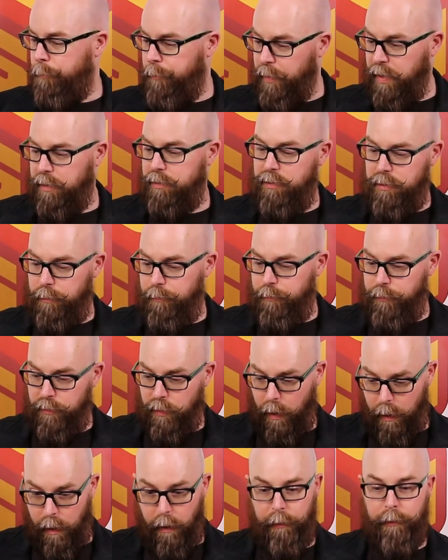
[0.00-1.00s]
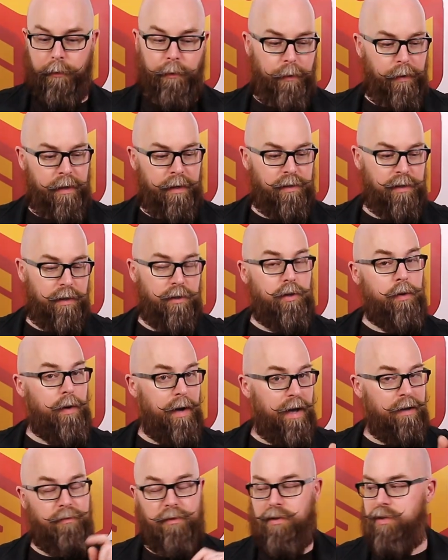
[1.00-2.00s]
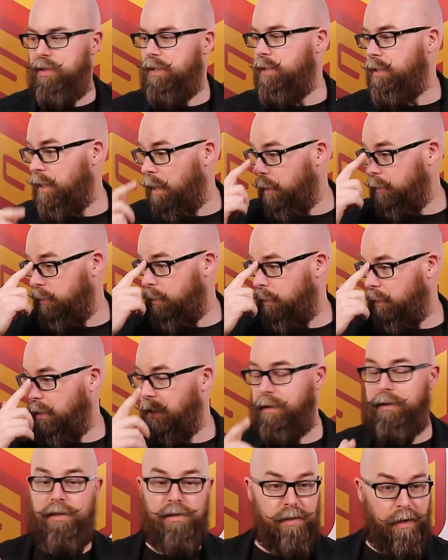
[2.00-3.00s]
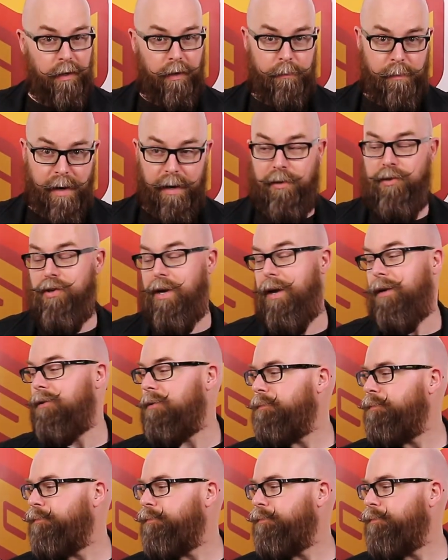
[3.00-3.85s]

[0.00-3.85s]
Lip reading: But other things that you haven't seen yet, at least not on my channel,